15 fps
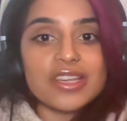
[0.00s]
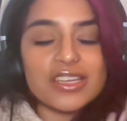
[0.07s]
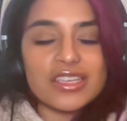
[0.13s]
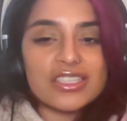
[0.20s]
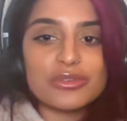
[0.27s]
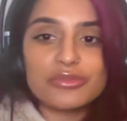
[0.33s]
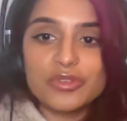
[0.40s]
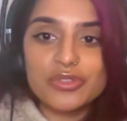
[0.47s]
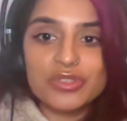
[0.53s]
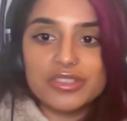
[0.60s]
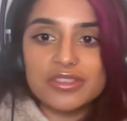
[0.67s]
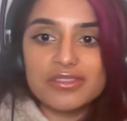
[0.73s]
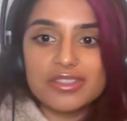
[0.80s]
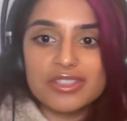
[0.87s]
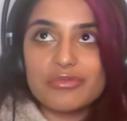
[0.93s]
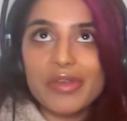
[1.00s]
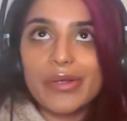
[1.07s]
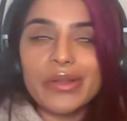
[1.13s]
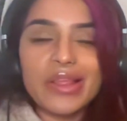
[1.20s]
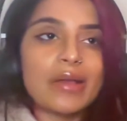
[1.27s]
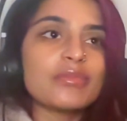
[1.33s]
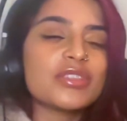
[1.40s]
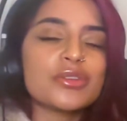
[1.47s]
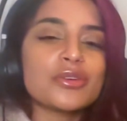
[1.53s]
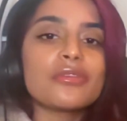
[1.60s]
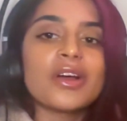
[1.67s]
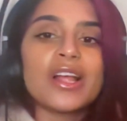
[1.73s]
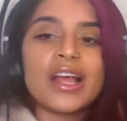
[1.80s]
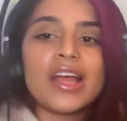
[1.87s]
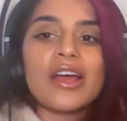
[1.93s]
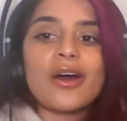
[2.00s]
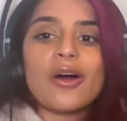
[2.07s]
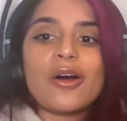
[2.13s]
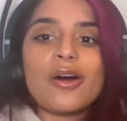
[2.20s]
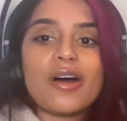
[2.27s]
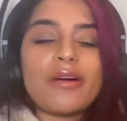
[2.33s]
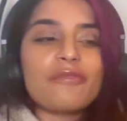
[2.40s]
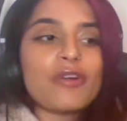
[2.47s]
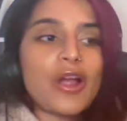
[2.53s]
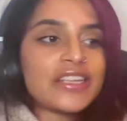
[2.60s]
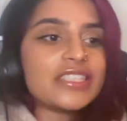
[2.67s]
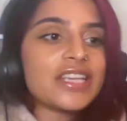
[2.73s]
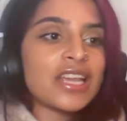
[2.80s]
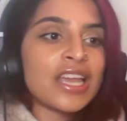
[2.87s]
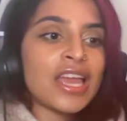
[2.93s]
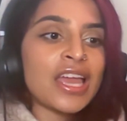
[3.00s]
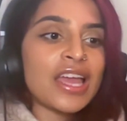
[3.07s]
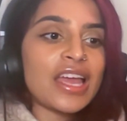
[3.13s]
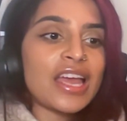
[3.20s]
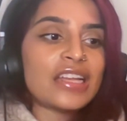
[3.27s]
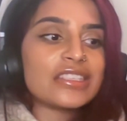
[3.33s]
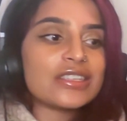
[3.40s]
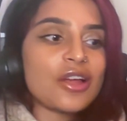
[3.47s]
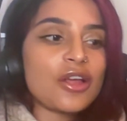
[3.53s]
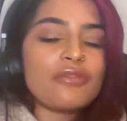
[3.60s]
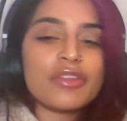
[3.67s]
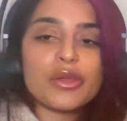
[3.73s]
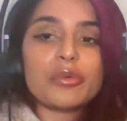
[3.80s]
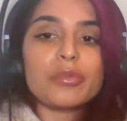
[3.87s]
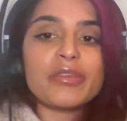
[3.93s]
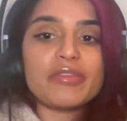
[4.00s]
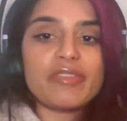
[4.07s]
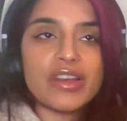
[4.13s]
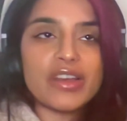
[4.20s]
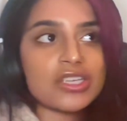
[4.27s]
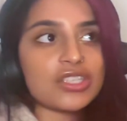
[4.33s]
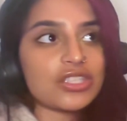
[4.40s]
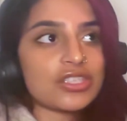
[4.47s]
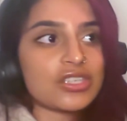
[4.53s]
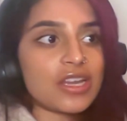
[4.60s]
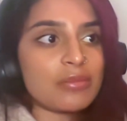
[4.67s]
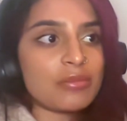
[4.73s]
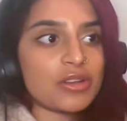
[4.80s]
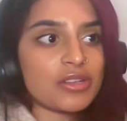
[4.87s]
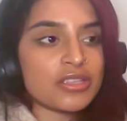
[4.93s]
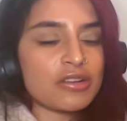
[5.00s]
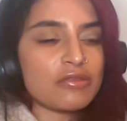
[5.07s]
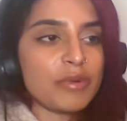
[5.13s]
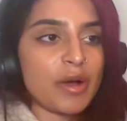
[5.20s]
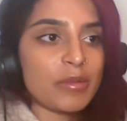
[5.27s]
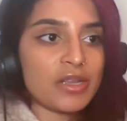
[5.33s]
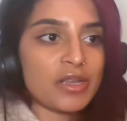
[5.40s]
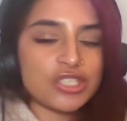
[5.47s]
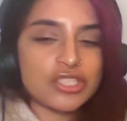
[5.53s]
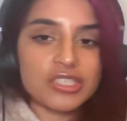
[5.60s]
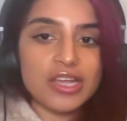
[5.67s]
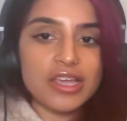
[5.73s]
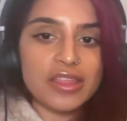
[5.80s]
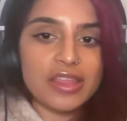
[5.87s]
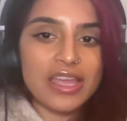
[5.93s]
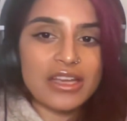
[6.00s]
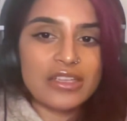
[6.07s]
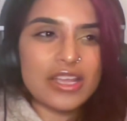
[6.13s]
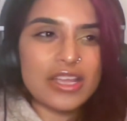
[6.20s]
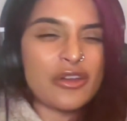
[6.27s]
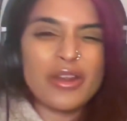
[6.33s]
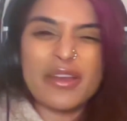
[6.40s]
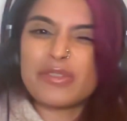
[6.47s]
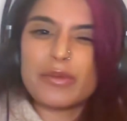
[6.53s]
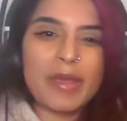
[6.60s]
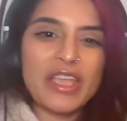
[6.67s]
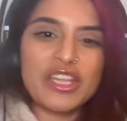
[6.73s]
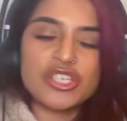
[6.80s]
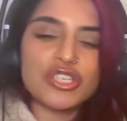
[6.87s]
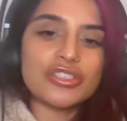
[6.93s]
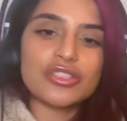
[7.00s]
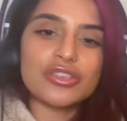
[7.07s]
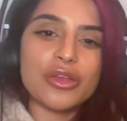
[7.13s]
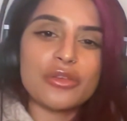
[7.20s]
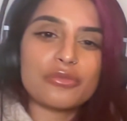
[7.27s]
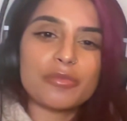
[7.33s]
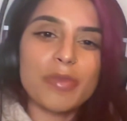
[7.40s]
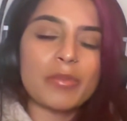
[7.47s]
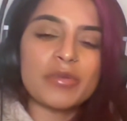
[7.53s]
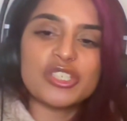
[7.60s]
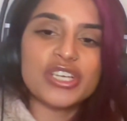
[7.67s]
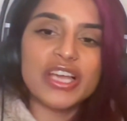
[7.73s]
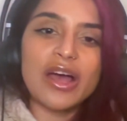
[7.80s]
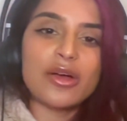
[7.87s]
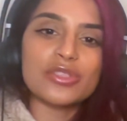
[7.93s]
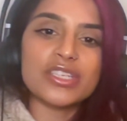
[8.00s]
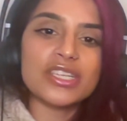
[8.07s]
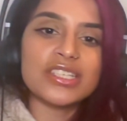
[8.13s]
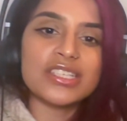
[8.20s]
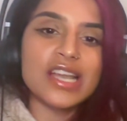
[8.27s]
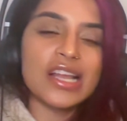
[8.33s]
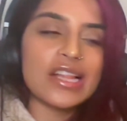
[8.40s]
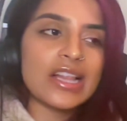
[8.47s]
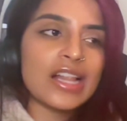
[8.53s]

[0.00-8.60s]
Like it still feels surreal. Like I'm still writing it and hopefully it'll be finished, and I'm going to self-publish, I think, because I don't have the patience to go through publishing houses.